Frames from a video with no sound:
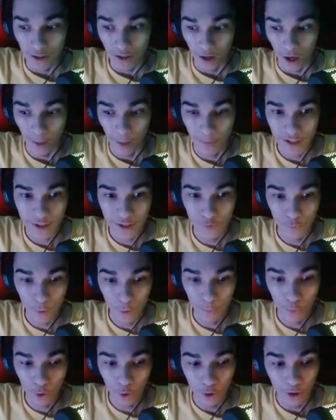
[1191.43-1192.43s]
I'm missing one
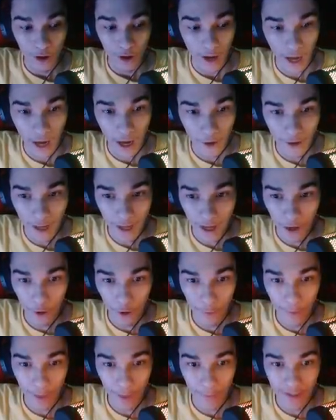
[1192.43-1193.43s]
more. How the hell
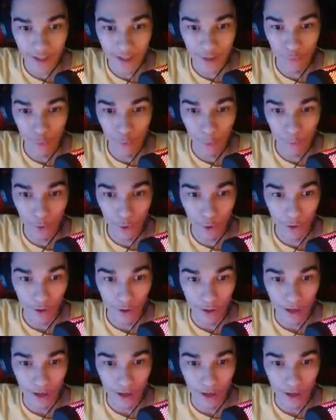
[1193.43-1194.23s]
am I missing one more?